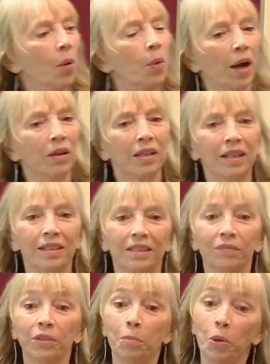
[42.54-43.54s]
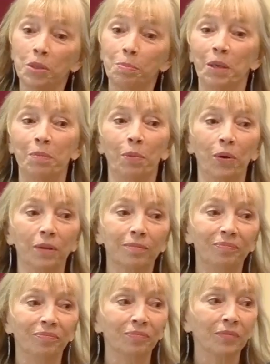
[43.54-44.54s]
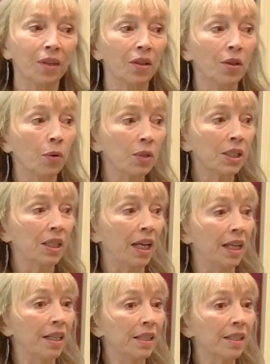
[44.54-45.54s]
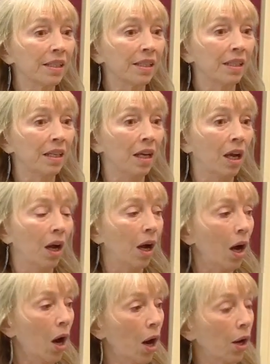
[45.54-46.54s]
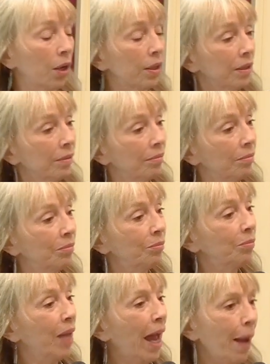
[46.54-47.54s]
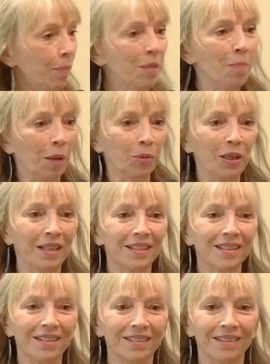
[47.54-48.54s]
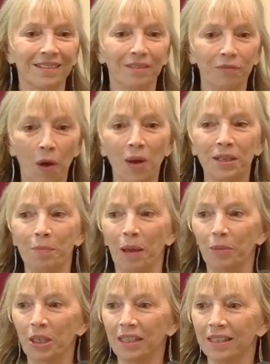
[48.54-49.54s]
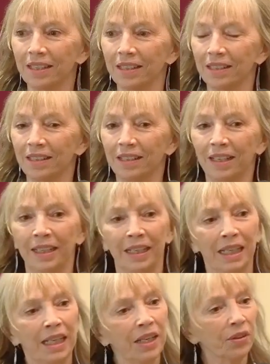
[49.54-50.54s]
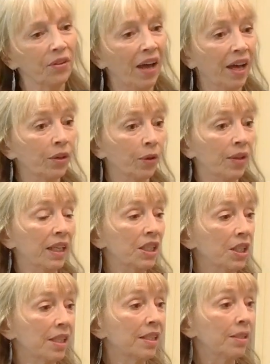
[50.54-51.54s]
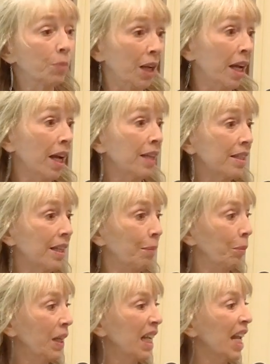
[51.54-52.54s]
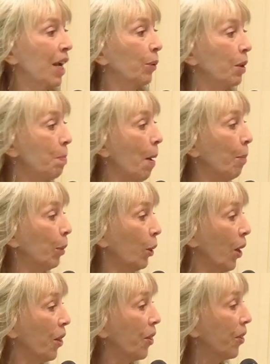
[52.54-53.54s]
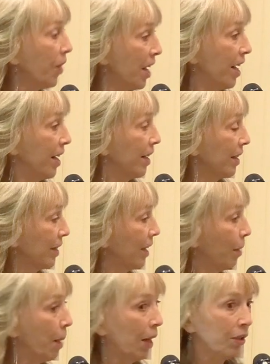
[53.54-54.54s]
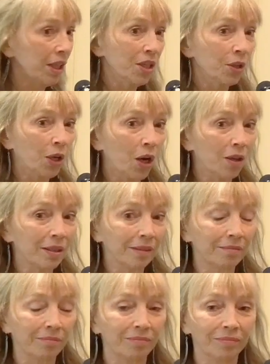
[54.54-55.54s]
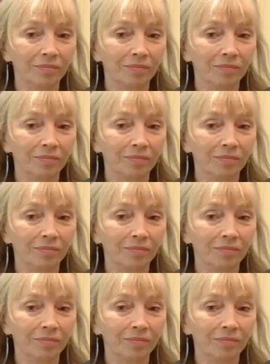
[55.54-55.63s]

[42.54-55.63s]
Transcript: Well, for most people, those days are happy memories, fond memories. Either that or they just, when I ask them, they can't remember a thing about kindergarten.